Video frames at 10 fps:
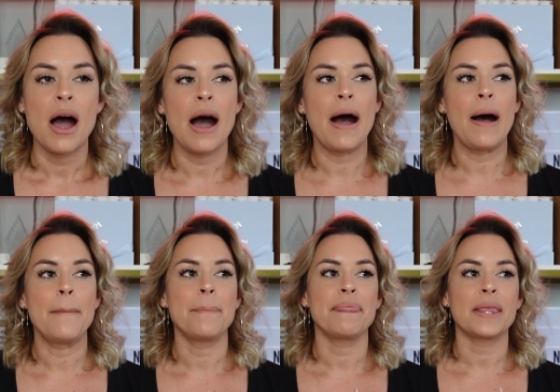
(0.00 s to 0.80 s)

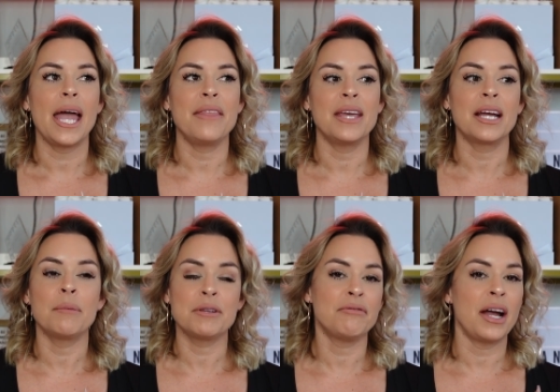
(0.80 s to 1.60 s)
and then come
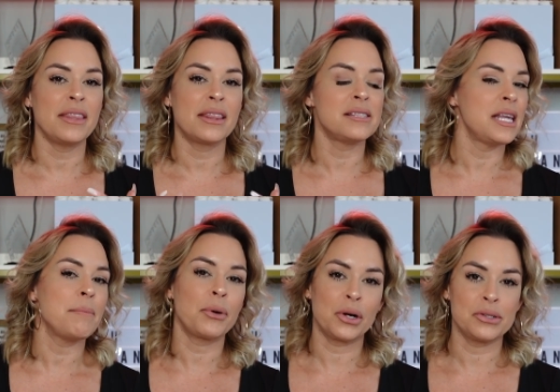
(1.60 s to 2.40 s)
to find that the same
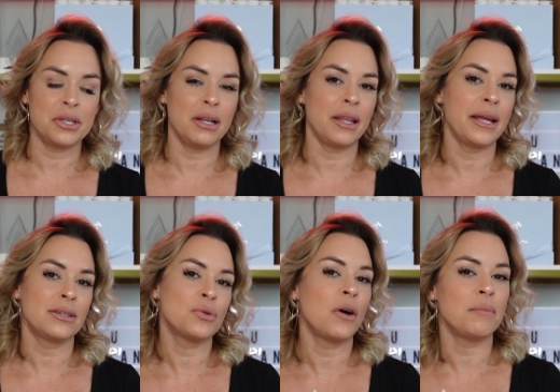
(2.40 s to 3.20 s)
person like
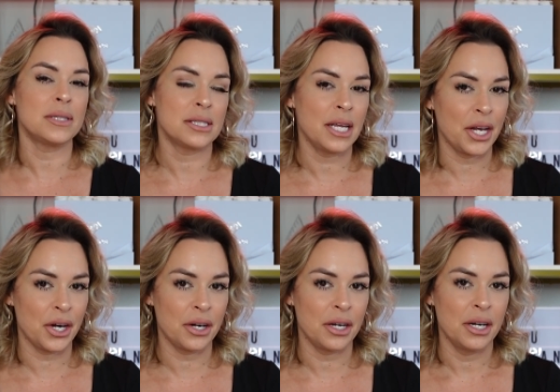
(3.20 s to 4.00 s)
12 months
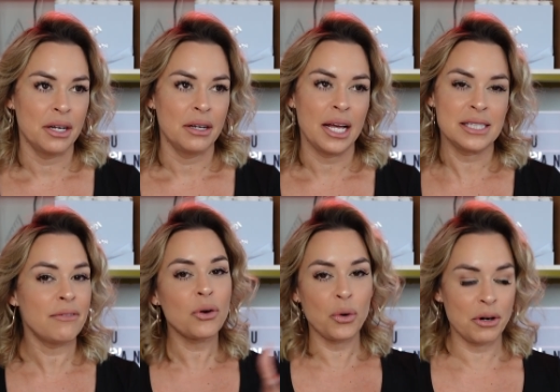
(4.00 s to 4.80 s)
later has
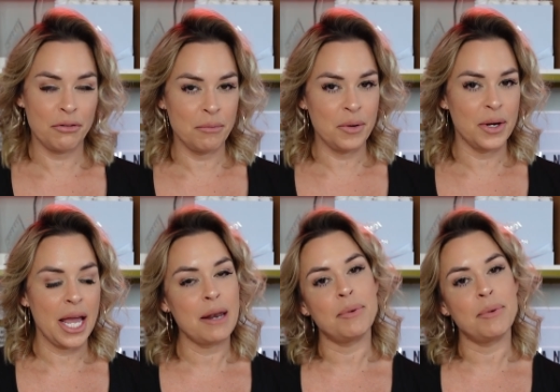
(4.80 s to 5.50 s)
never ordered from you again,